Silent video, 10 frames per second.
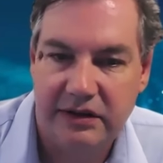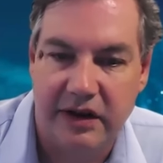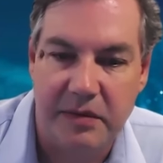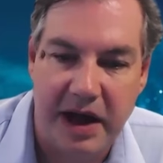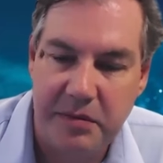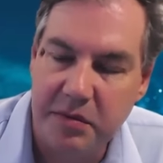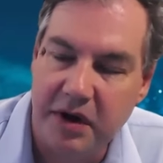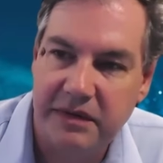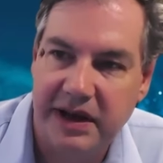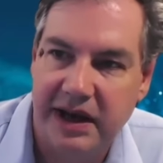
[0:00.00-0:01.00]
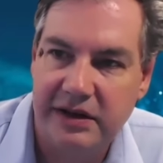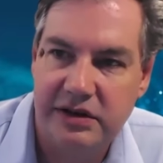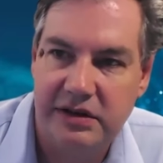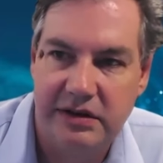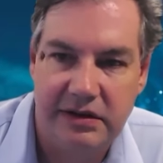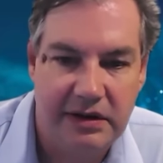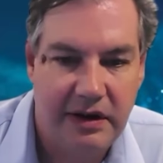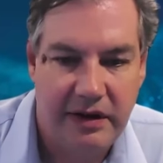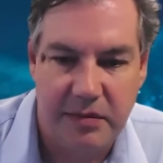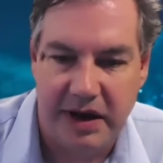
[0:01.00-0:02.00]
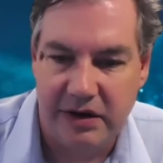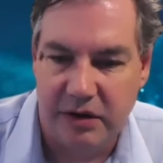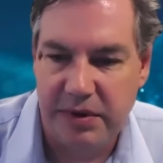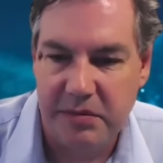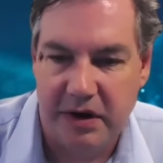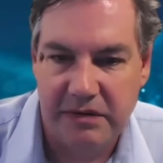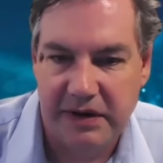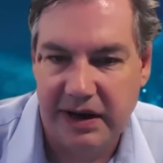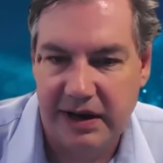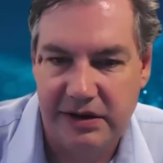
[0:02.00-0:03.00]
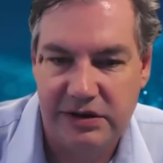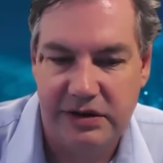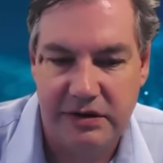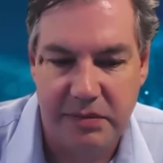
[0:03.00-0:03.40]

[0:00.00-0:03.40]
So there may be modifications, there may not be modifications,